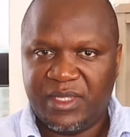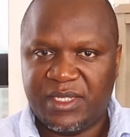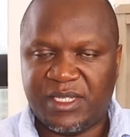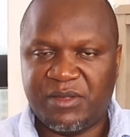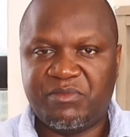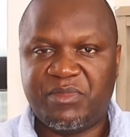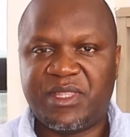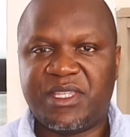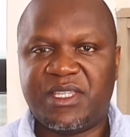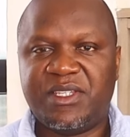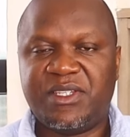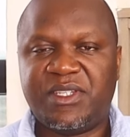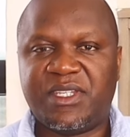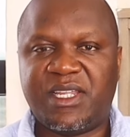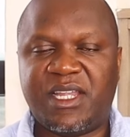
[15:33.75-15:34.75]

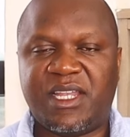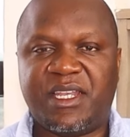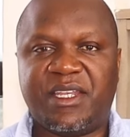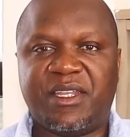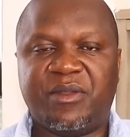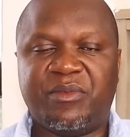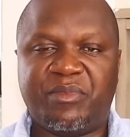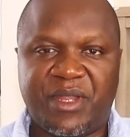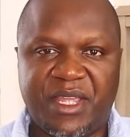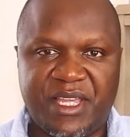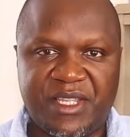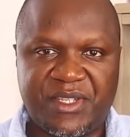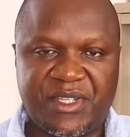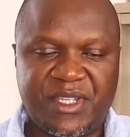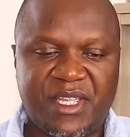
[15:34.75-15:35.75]
sympathies and
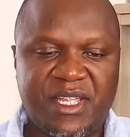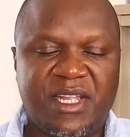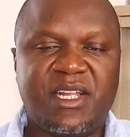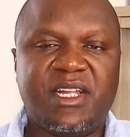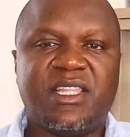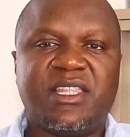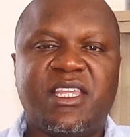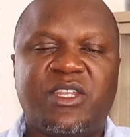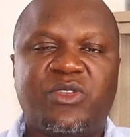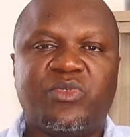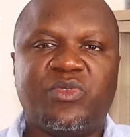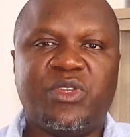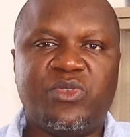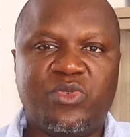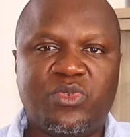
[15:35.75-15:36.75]
prayers that
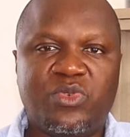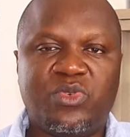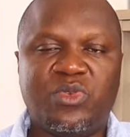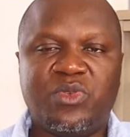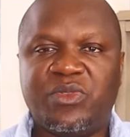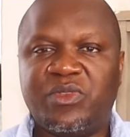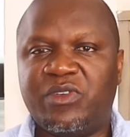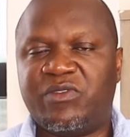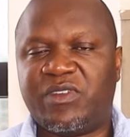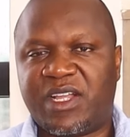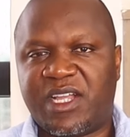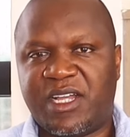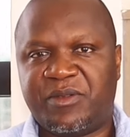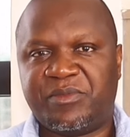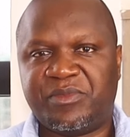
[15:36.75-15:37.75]
we do
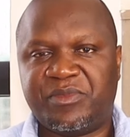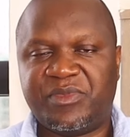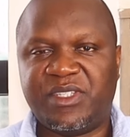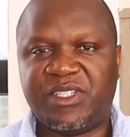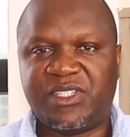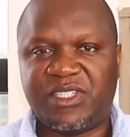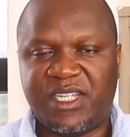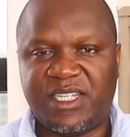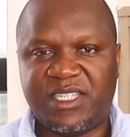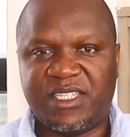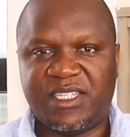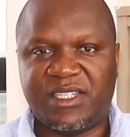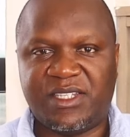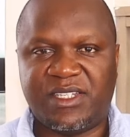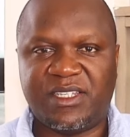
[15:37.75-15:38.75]
overcome these
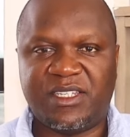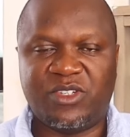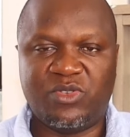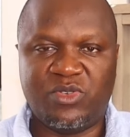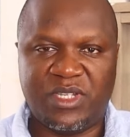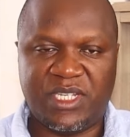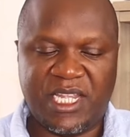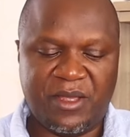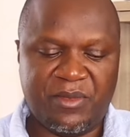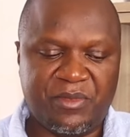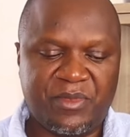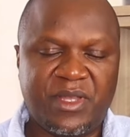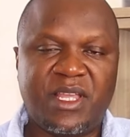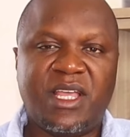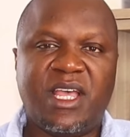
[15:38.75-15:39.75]
challenges in good time.
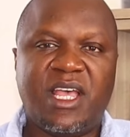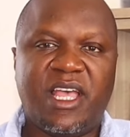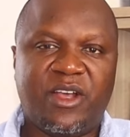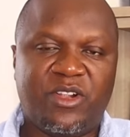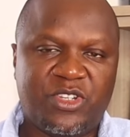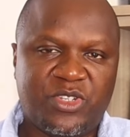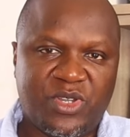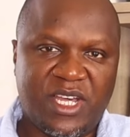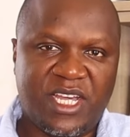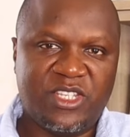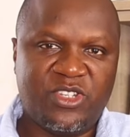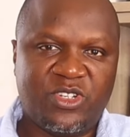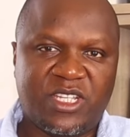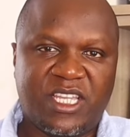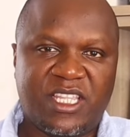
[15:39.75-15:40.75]
I also urge
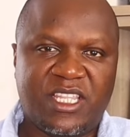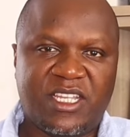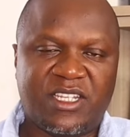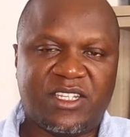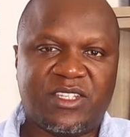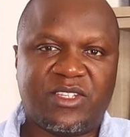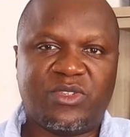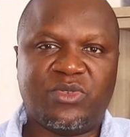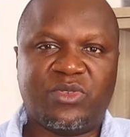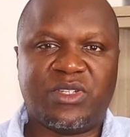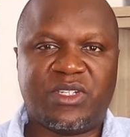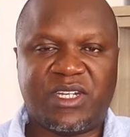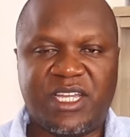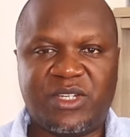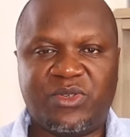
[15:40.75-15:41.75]
all Kenyans to
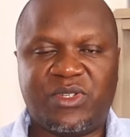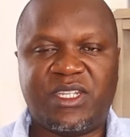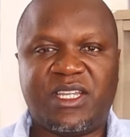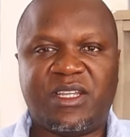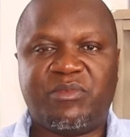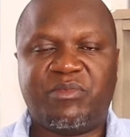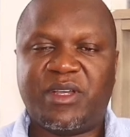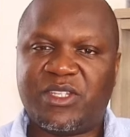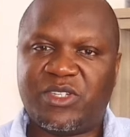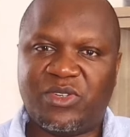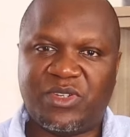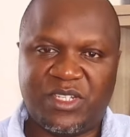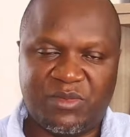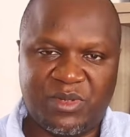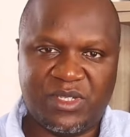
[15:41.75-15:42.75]
try to take personal
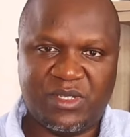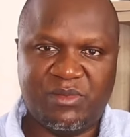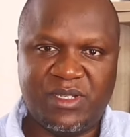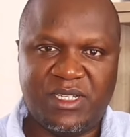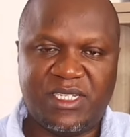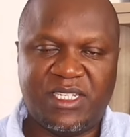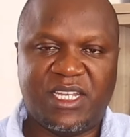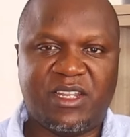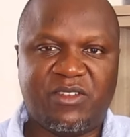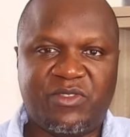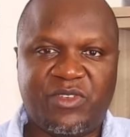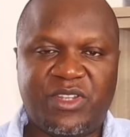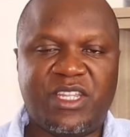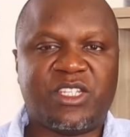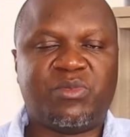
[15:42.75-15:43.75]
responsibility and
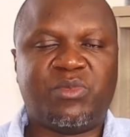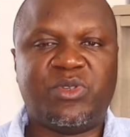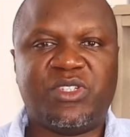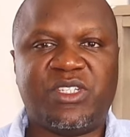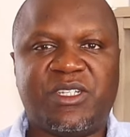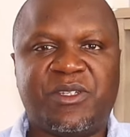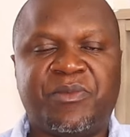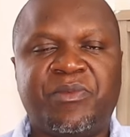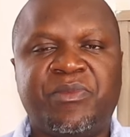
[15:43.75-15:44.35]
avoid exposure